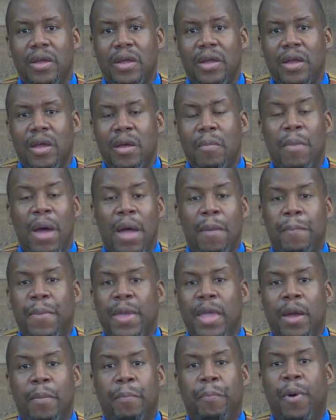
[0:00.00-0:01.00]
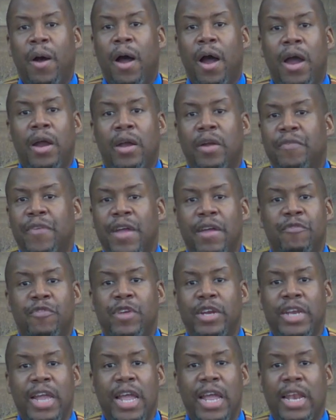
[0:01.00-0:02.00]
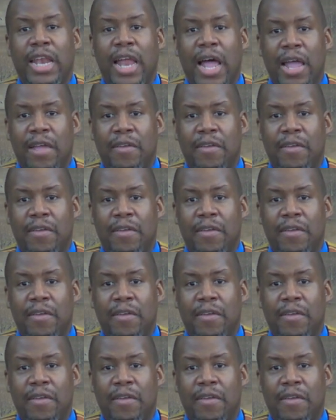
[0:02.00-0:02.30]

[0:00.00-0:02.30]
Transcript: might be a part of everyday life,